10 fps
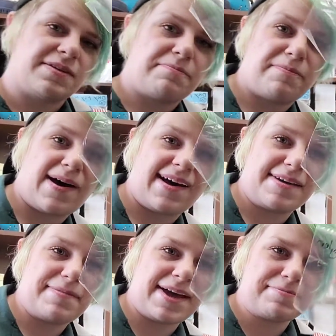my
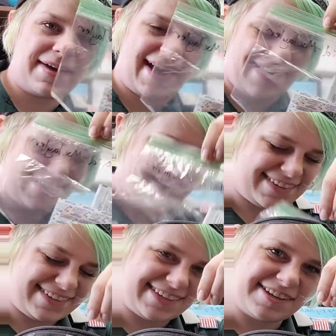backpack
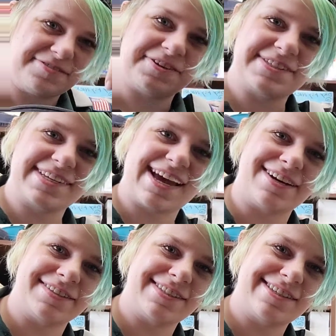for
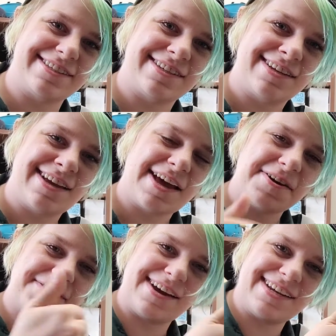Scouts. How
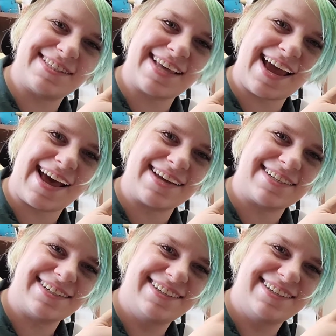great is that?